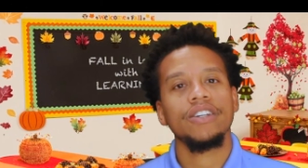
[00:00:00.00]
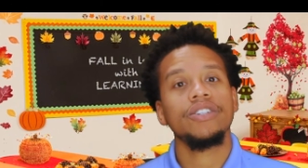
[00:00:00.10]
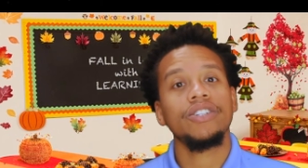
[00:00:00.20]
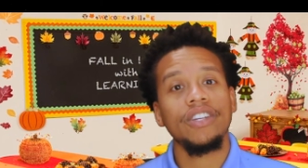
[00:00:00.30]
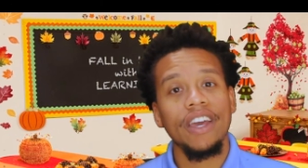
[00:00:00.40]

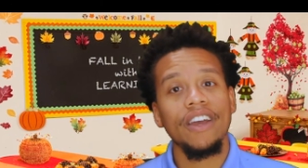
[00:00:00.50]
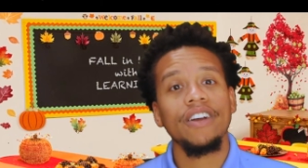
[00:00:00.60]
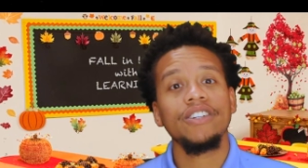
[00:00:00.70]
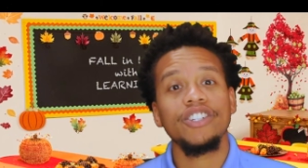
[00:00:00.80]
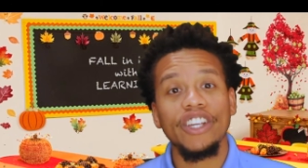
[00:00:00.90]

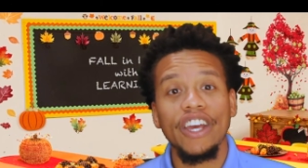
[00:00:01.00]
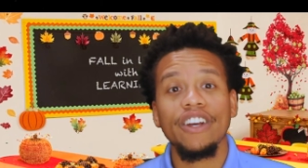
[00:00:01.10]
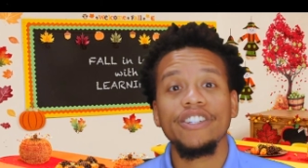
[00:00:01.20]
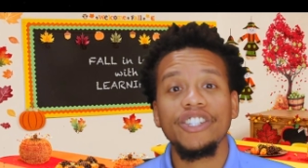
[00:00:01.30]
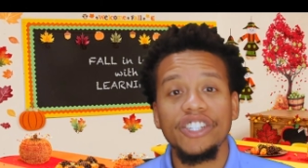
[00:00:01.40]
Share,
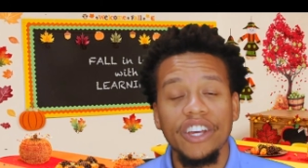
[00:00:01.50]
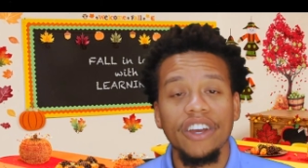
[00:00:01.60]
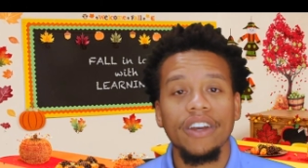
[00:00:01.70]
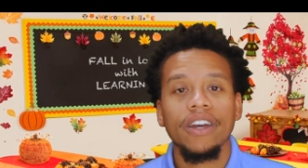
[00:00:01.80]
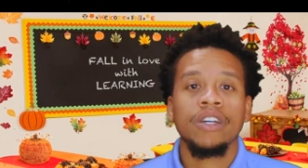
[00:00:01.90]
share,
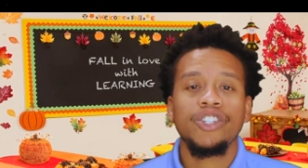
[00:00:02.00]
share.